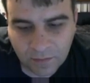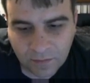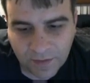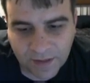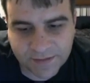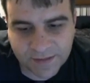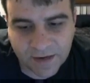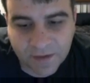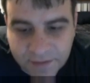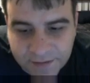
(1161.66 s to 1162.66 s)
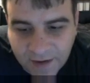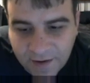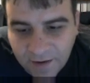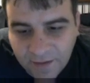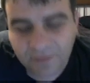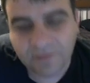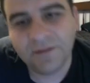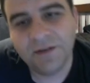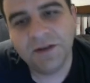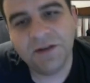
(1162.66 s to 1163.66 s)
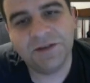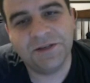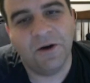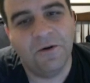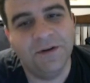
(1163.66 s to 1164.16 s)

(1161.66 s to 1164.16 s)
Well, that's irritating. Show